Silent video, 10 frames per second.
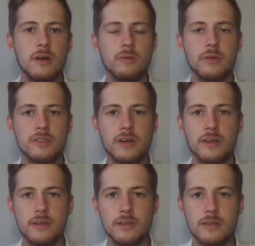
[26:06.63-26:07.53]
We're trying
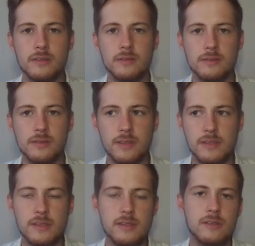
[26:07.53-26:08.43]
to
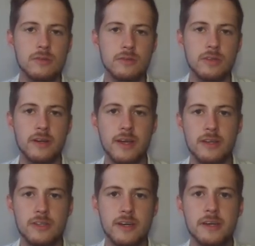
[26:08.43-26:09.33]
assist or trying to
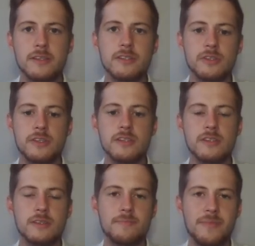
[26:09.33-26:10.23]
educate
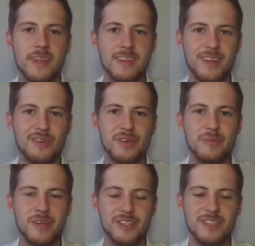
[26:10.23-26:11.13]
engineers. Thank you very
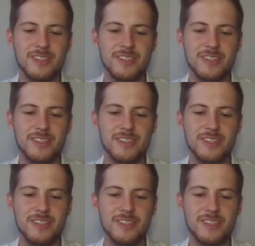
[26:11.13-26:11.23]
much.